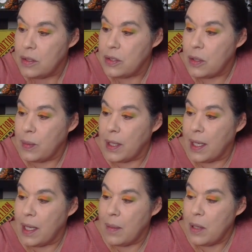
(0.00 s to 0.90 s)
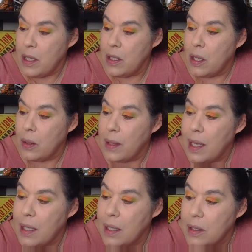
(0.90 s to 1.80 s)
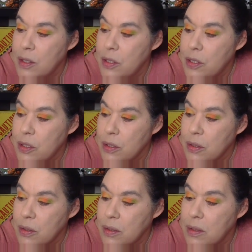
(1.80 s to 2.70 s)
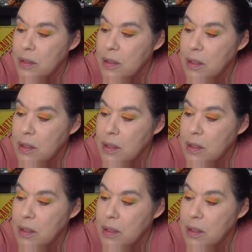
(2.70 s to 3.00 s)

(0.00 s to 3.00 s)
So what I am going to go ahead and do,